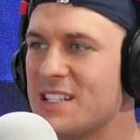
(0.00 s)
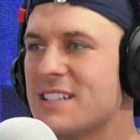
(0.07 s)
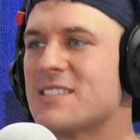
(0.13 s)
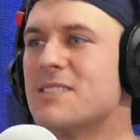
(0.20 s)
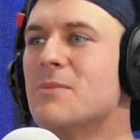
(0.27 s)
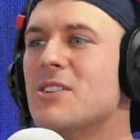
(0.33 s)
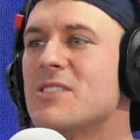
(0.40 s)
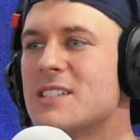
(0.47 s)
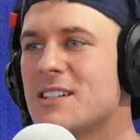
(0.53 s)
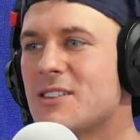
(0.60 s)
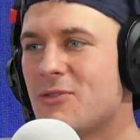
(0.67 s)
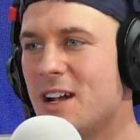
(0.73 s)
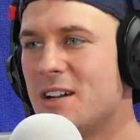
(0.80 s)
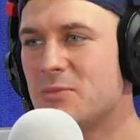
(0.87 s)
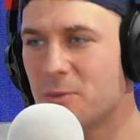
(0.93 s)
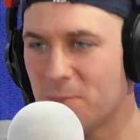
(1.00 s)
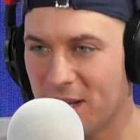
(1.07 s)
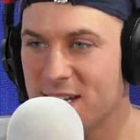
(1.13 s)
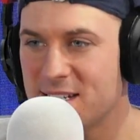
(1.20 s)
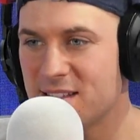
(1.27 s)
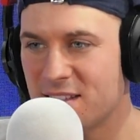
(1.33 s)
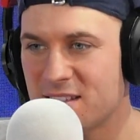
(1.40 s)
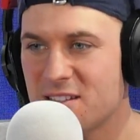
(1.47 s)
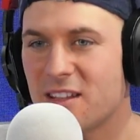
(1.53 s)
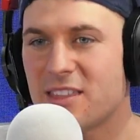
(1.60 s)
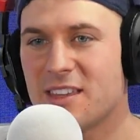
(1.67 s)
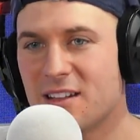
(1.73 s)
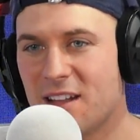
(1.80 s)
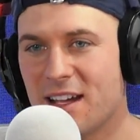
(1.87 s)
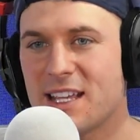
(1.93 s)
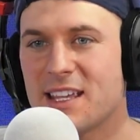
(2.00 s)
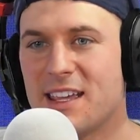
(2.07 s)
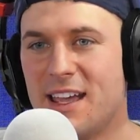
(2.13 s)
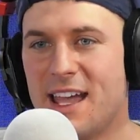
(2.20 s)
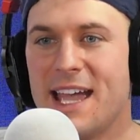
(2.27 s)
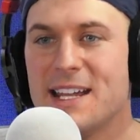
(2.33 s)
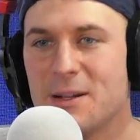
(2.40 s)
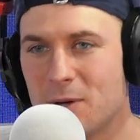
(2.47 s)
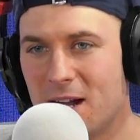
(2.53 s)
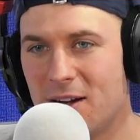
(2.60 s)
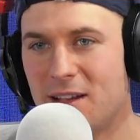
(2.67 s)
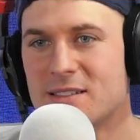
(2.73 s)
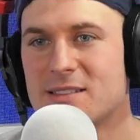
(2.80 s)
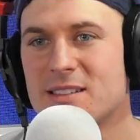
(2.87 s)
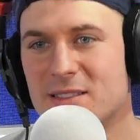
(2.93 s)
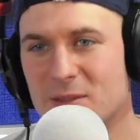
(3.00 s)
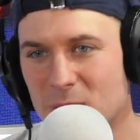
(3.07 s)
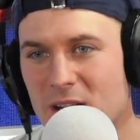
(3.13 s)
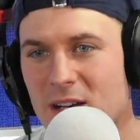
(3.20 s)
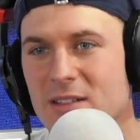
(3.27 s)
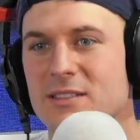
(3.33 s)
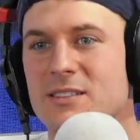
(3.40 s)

it's the most incredible place and there's nothing like it anywhere else in the world.